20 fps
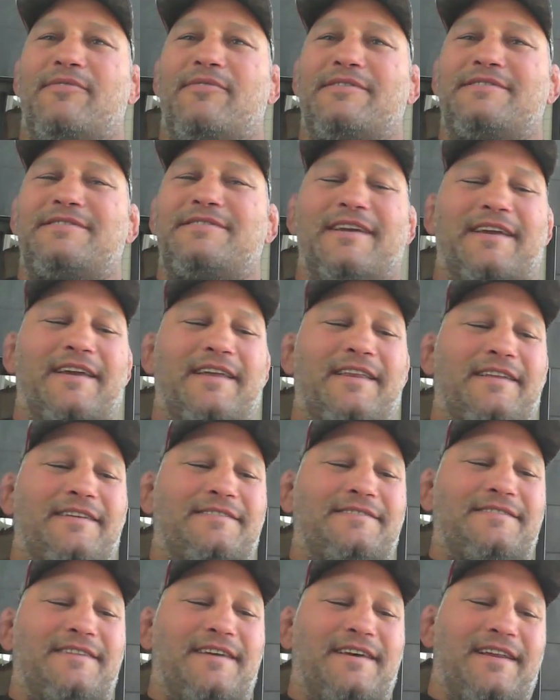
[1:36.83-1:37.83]
once I get
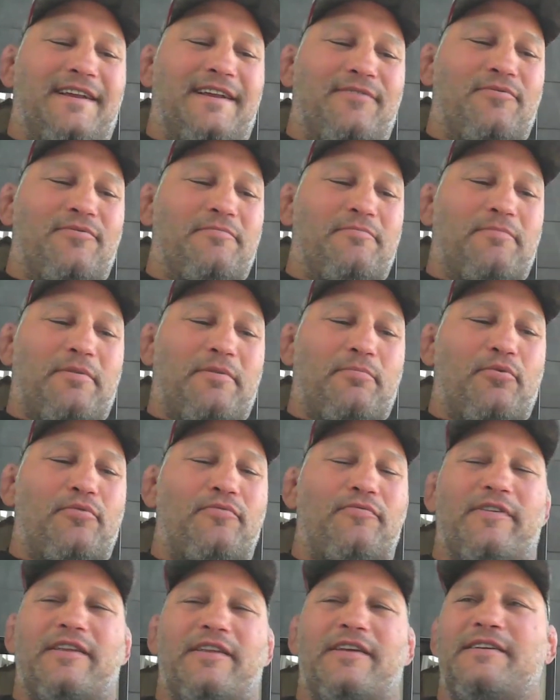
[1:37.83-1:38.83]
it set, I won't be
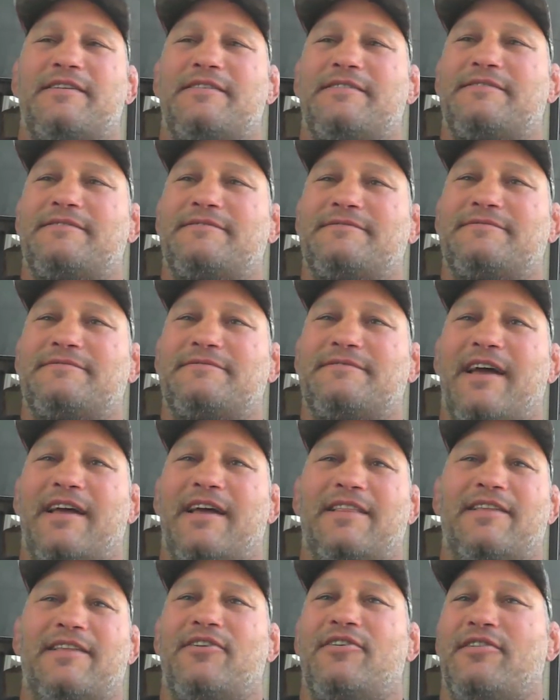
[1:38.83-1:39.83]
moving it.
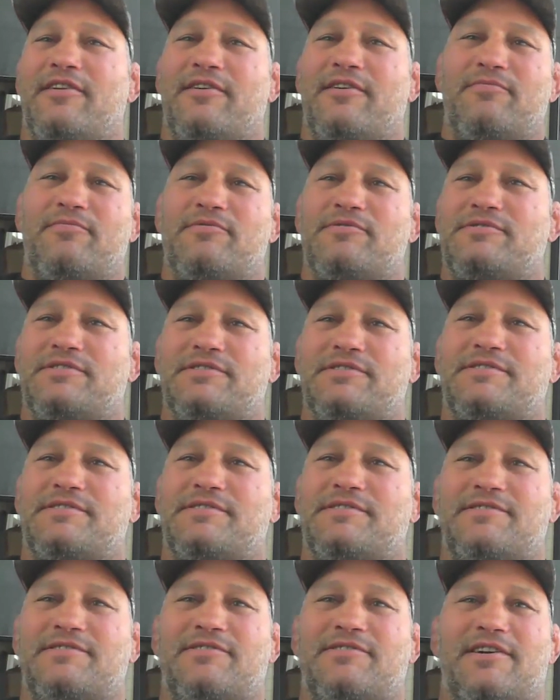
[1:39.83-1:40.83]
I literally was
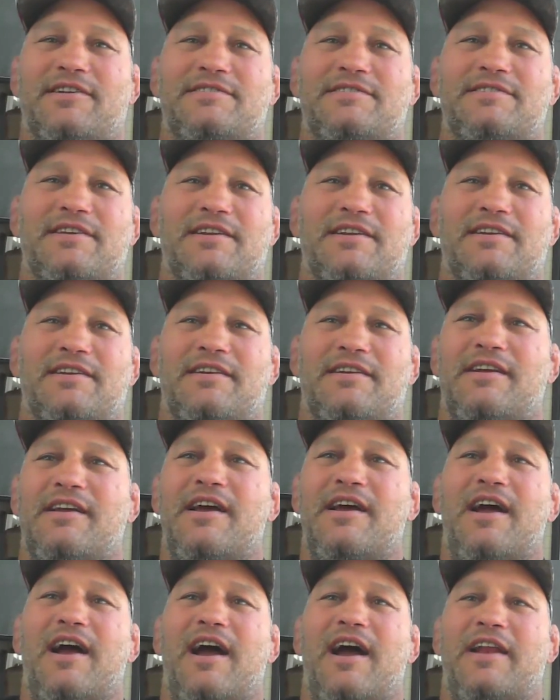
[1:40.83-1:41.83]
just trying to set it.
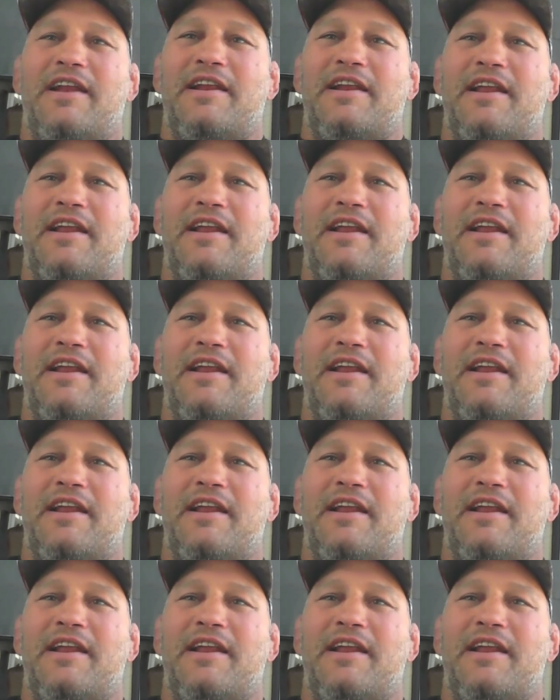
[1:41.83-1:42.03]
I